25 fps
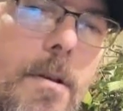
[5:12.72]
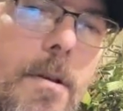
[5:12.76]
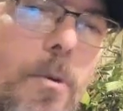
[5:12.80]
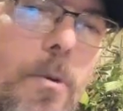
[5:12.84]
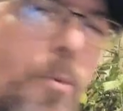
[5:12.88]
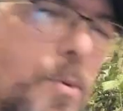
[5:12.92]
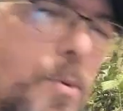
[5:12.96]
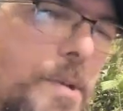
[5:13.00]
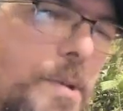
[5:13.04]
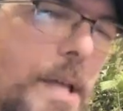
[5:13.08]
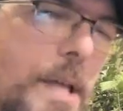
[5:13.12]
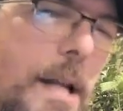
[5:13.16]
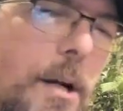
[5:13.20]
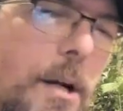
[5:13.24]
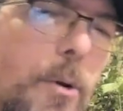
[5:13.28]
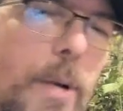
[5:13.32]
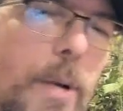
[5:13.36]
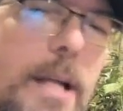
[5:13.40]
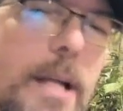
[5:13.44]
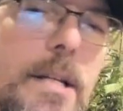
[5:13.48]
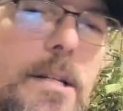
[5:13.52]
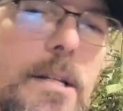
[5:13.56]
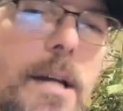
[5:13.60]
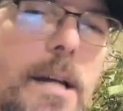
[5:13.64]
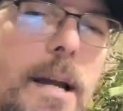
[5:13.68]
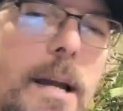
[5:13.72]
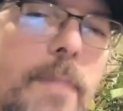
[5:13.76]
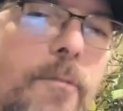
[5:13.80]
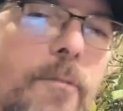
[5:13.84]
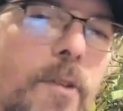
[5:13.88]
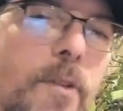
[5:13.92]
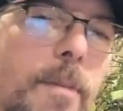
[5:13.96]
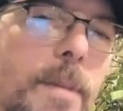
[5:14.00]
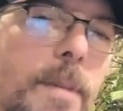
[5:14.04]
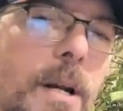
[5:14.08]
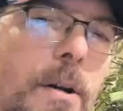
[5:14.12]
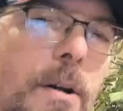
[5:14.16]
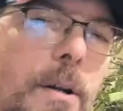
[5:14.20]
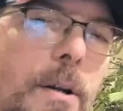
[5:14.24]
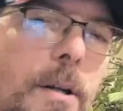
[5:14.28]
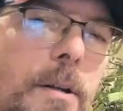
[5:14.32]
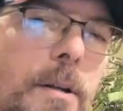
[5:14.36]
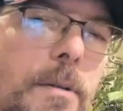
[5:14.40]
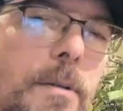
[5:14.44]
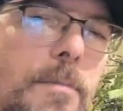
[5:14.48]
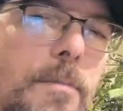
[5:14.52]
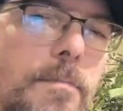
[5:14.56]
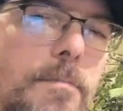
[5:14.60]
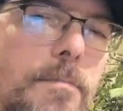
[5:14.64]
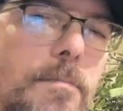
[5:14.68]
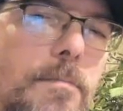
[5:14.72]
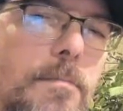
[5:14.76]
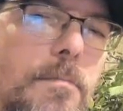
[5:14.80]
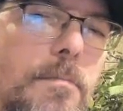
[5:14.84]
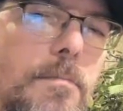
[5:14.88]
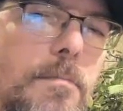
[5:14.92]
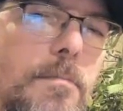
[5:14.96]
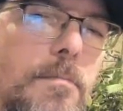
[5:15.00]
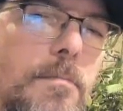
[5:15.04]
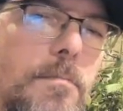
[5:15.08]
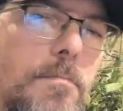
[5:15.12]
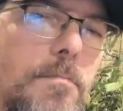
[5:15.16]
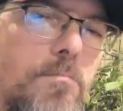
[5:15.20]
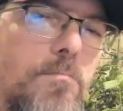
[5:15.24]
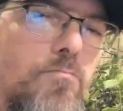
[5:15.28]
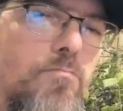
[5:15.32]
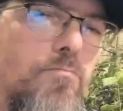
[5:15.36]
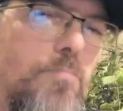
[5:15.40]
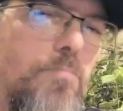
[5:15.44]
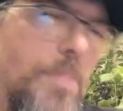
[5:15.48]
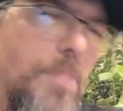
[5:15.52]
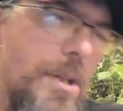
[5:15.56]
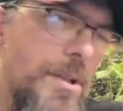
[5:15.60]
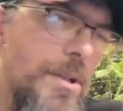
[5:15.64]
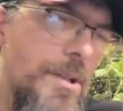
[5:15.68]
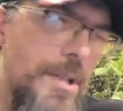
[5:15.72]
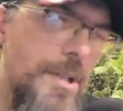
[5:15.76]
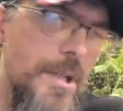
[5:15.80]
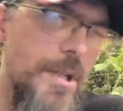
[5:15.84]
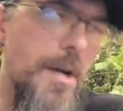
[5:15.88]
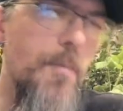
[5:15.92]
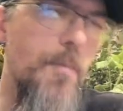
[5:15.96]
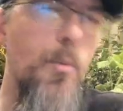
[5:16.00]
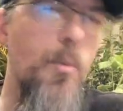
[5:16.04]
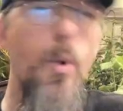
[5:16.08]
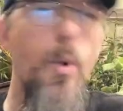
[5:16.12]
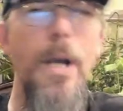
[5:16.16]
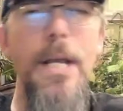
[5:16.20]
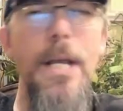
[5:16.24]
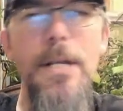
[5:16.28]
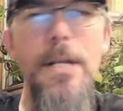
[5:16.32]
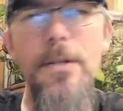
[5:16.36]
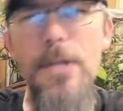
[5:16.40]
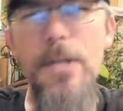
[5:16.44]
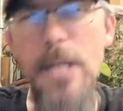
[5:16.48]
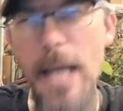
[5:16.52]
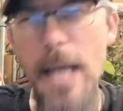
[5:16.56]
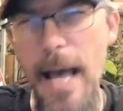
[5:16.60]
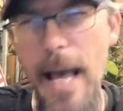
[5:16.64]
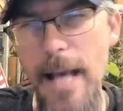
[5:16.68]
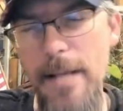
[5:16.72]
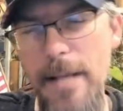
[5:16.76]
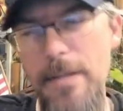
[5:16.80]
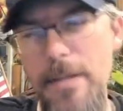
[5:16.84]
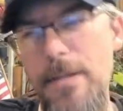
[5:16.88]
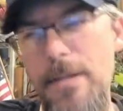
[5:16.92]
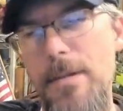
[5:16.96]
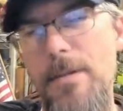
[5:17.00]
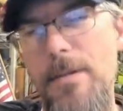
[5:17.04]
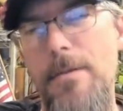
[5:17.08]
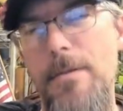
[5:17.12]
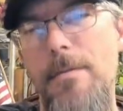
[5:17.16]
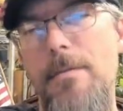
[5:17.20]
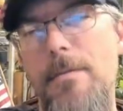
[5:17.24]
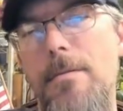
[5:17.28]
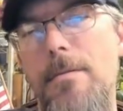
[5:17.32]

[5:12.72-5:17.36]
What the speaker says: Was that a great time for America? In some ways, yes.